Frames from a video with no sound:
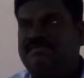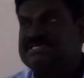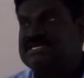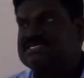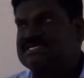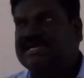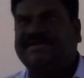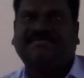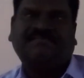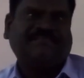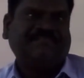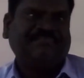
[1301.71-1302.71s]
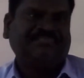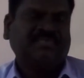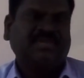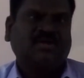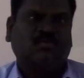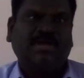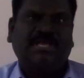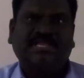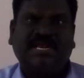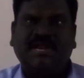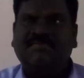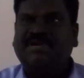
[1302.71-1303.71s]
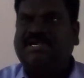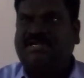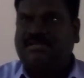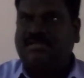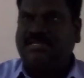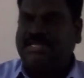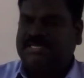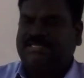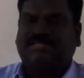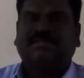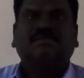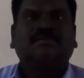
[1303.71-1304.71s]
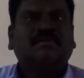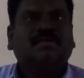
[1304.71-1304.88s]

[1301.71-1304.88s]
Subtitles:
viscous state. Okay, they named it earth.